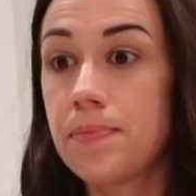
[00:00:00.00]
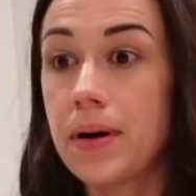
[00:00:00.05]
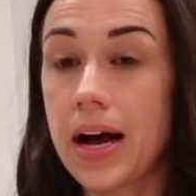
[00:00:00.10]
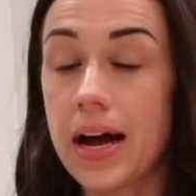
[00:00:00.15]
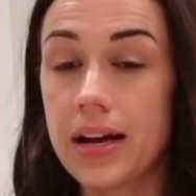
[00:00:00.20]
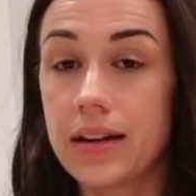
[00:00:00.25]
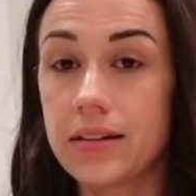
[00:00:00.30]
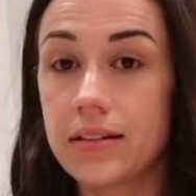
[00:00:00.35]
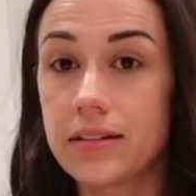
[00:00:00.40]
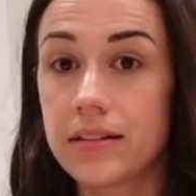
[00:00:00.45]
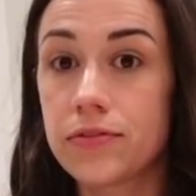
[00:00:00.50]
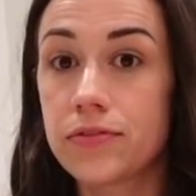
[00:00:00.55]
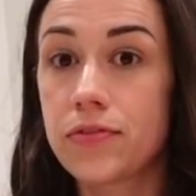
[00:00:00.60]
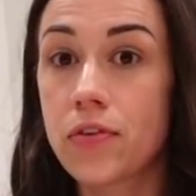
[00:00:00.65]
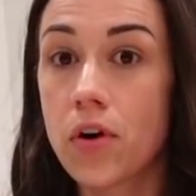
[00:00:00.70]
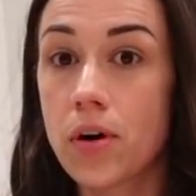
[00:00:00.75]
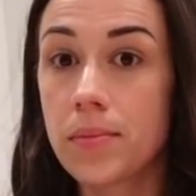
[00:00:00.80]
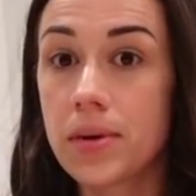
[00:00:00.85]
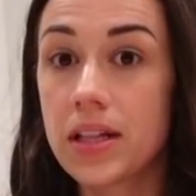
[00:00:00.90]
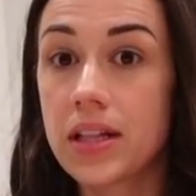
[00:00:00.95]
But
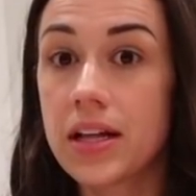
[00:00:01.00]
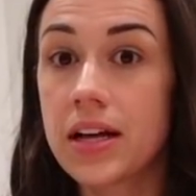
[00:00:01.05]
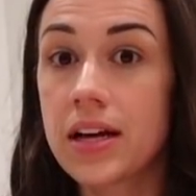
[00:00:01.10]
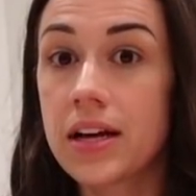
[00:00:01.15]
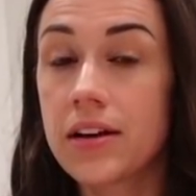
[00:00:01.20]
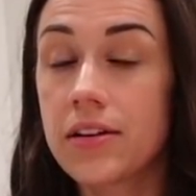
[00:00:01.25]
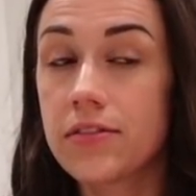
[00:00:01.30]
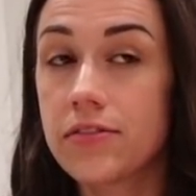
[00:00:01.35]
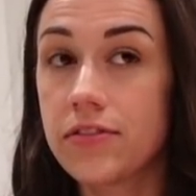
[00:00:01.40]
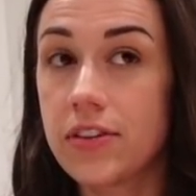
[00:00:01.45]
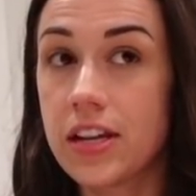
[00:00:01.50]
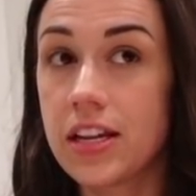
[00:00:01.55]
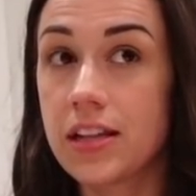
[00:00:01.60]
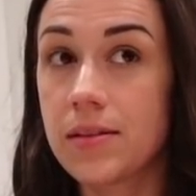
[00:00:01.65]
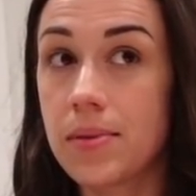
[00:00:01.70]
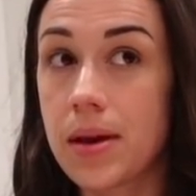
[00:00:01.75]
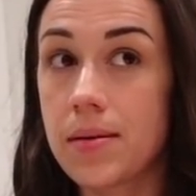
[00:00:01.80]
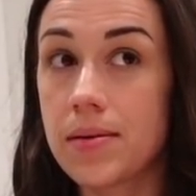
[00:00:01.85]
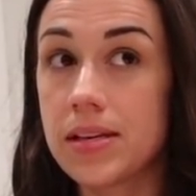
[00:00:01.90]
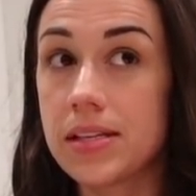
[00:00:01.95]
formula feeding the
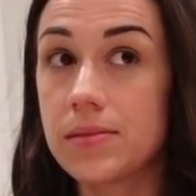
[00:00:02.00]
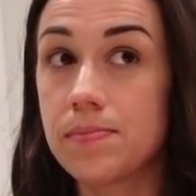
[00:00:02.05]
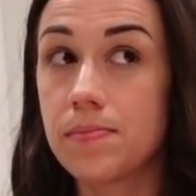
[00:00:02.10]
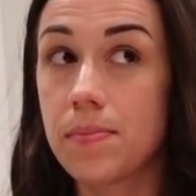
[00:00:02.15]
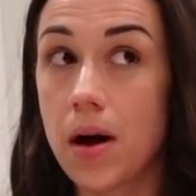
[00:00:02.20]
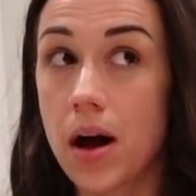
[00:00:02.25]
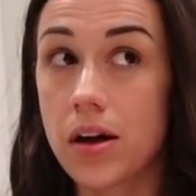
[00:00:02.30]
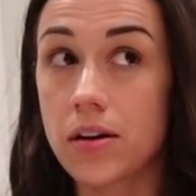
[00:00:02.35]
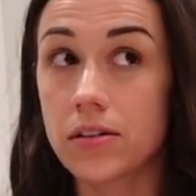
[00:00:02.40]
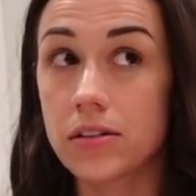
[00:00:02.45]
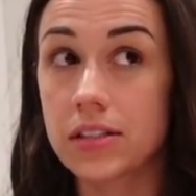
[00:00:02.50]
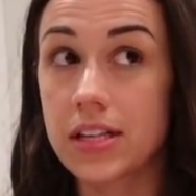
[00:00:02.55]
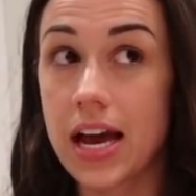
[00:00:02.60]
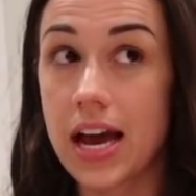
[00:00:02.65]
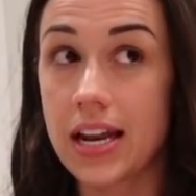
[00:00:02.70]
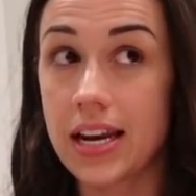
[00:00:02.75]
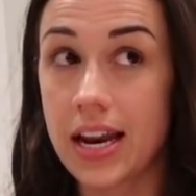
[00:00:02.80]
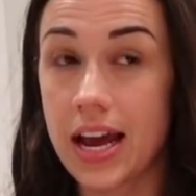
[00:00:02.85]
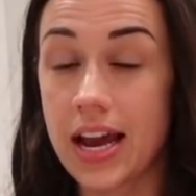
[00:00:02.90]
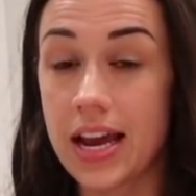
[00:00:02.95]
babies bottles
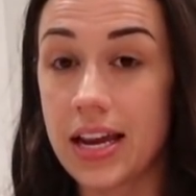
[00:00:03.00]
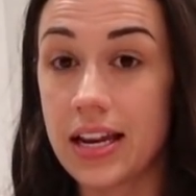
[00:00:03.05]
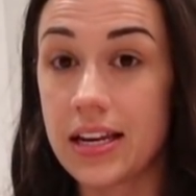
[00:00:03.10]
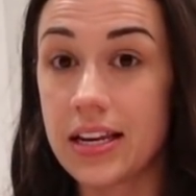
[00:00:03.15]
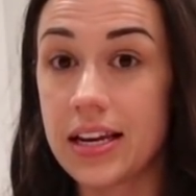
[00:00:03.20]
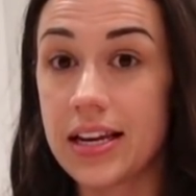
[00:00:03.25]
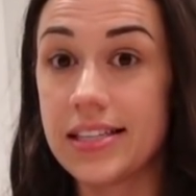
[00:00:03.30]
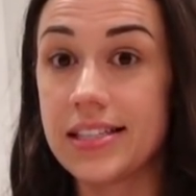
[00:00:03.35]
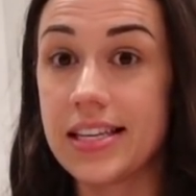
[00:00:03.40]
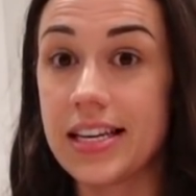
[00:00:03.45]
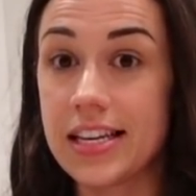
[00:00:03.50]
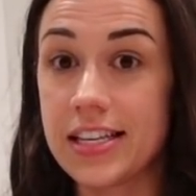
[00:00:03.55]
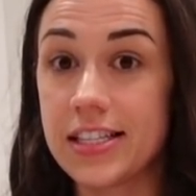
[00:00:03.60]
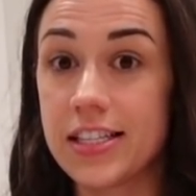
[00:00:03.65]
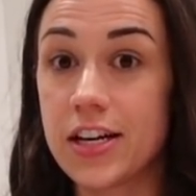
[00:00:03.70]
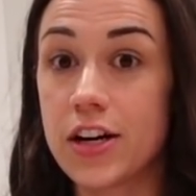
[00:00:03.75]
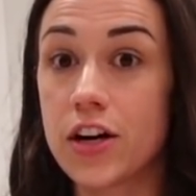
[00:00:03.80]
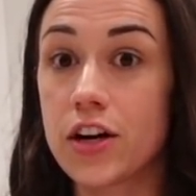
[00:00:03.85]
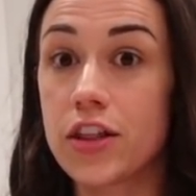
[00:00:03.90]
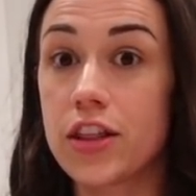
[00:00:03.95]
at night is
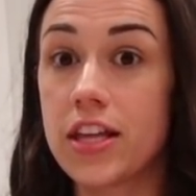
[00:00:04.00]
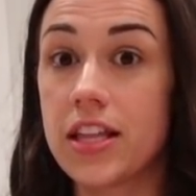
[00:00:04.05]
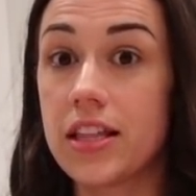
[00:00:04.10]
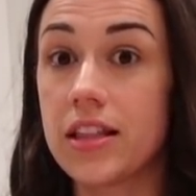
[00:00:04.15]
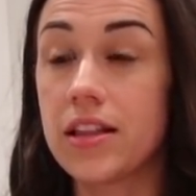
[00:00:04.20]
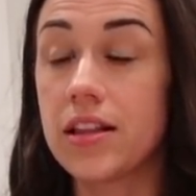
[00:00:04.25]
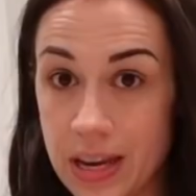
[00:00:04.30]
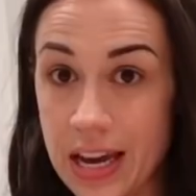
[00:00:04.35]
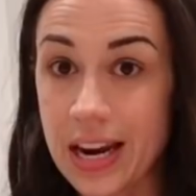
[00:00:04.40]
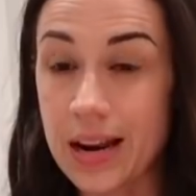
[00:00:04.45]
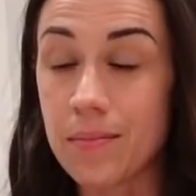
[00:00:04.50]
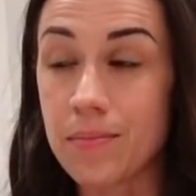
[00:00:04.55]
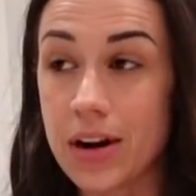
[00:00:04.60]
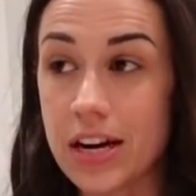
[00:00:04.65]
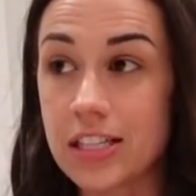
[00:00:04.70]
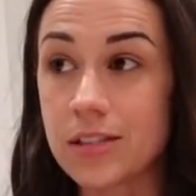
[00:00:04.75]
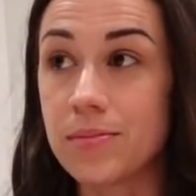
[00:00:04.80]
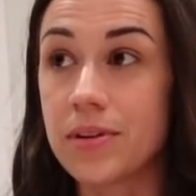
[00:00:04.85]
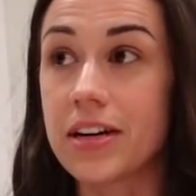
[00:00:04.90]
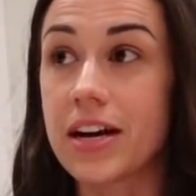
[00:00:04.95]
easier than getting
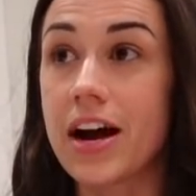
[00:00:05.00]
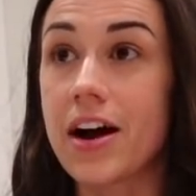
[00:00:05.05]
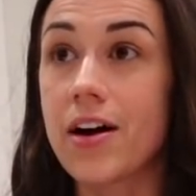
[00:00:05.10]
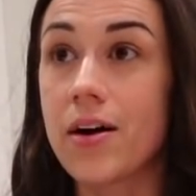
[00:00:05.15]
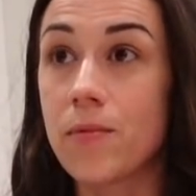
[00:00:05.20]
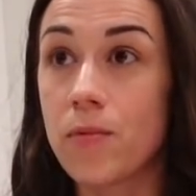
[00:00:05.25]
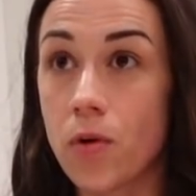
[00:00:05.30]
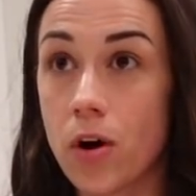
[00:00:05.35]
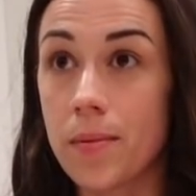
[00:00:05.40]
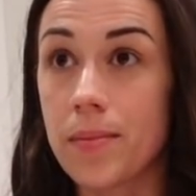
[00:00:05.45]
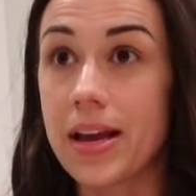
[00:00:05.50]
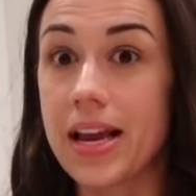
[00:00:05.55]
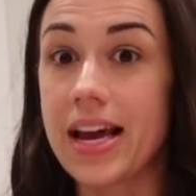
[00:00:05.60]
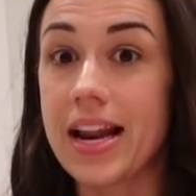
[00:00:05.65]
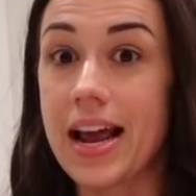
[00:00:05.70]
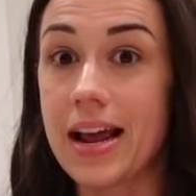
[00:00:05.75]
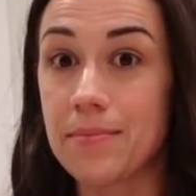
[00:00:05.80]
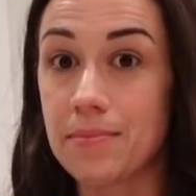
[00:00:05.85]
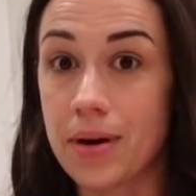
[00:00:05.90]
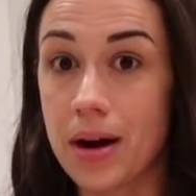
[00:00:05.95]
breast milk out and warming it
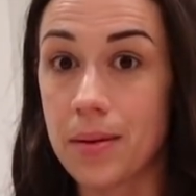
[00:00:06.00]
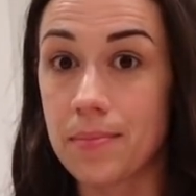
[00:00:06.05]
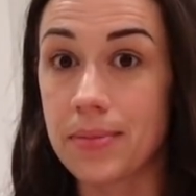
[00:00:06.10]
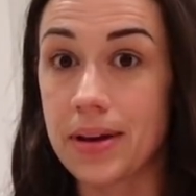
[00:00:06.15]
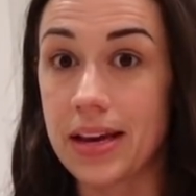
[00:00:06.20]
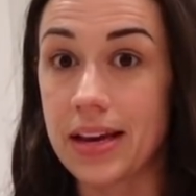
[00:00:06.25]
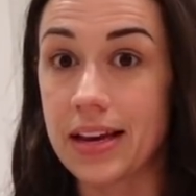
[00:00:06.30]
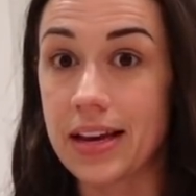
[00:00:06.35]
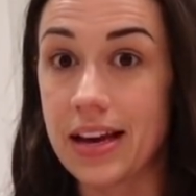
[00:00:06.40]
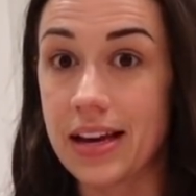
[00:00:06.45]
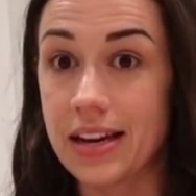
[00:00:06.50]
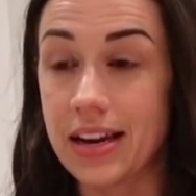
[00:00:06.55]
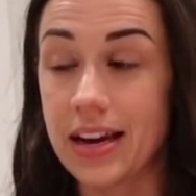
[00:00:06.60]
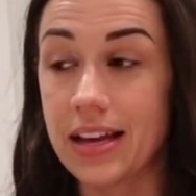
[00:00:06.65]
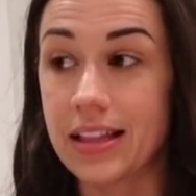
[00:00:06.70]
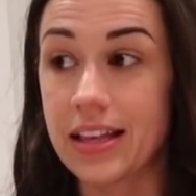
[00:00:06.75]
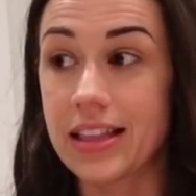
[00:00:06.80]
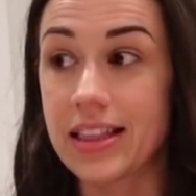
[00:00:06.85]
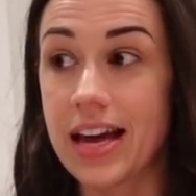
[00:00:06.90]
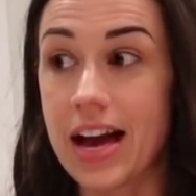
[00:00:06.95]
and pumping at
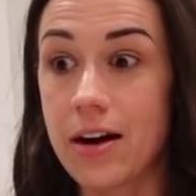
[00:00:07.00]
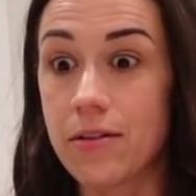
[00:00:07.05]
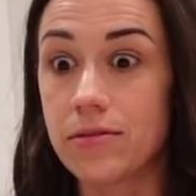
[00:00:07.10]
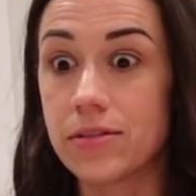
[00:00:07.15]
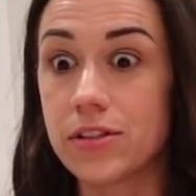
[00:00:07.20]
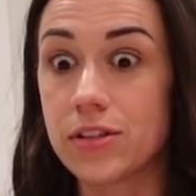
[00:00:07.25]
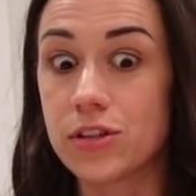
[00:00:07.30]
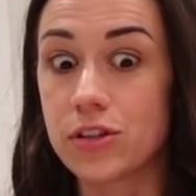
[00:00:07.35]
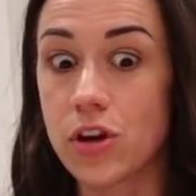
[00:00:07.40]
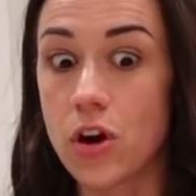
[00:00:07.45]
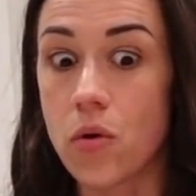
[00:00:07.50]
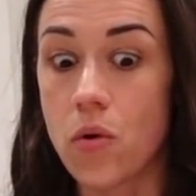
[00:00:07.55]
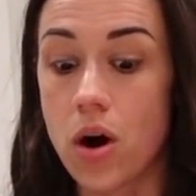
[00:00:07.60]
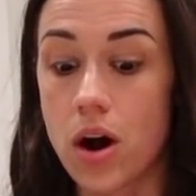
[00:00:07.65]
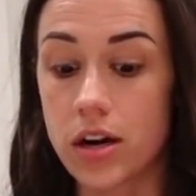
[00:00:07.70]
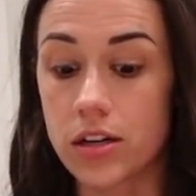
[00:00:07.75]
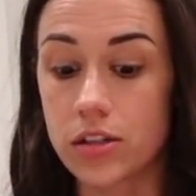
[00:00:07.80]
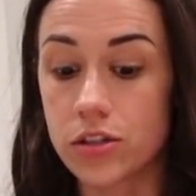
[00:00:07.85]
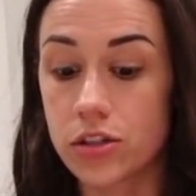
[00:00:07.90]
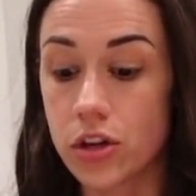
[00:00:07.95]
night. Like that was so
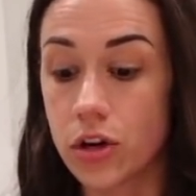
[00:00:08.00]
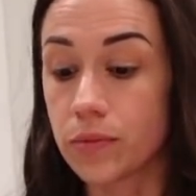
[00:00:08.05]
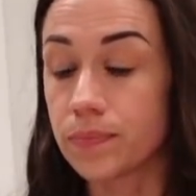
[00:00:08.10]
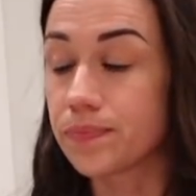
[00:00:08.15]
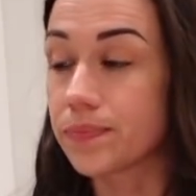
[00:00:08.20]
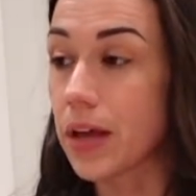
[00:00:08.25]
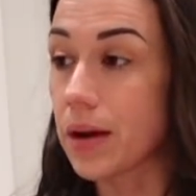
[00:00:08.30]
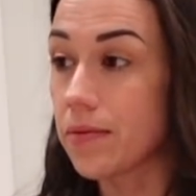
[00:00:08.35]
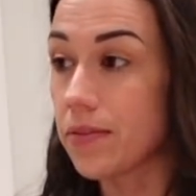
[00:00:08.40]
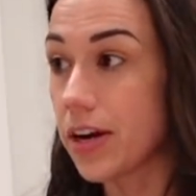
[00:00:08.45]
hard. So I'm